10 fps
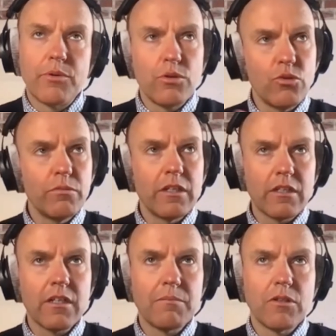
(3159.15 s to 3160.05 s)

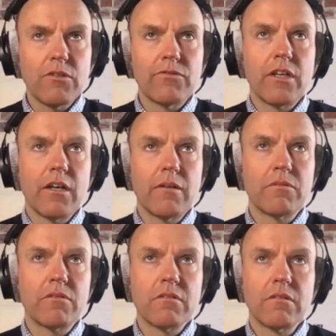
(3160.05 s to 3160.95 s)
Pulumi a couple of
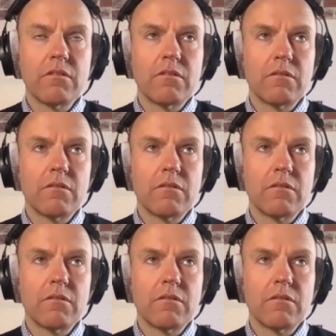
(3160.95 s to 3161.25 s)
times.